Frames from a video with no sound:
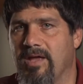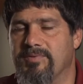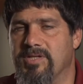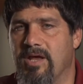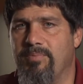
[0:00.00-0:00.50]
The
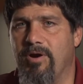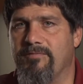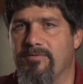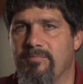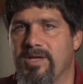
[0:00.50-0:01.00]
upset
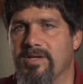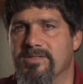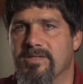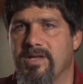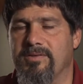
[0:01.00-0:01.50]
part for me
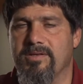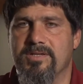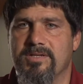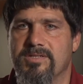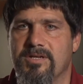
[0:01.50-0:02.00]
is at the
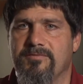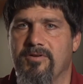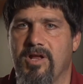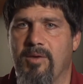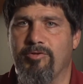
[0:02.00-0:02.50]
diocese
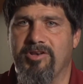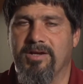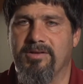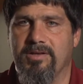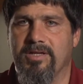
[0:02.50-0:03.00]
for not
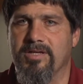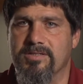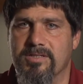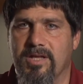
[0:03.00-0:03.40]
protecting the kids,